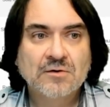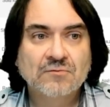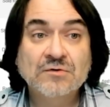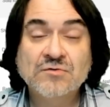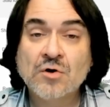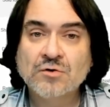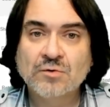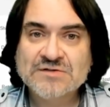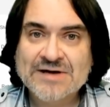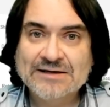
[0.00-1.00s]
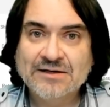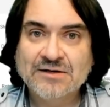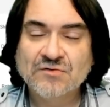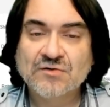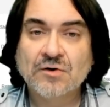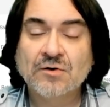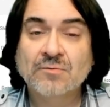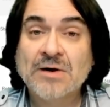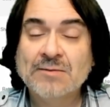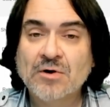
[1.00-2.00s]
If you don't know what Tinykins
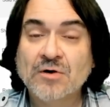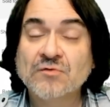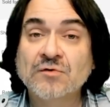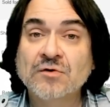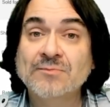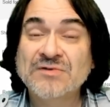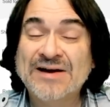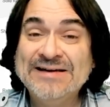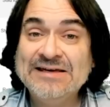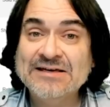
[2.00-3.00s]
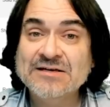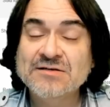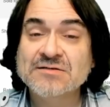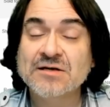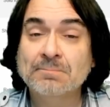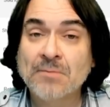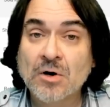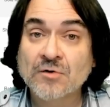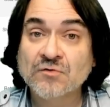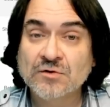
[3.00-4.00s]
are by Marx, look up Tinykins and
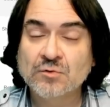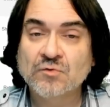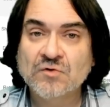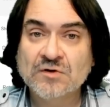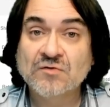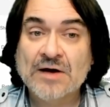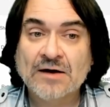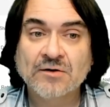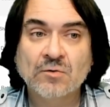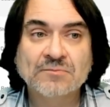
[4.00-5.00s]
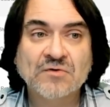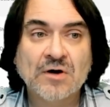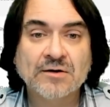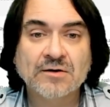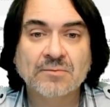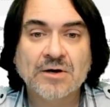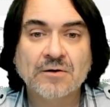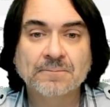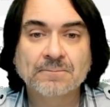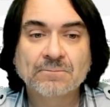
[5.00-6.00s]
Marx, and you'll see exactly what I'm talking about.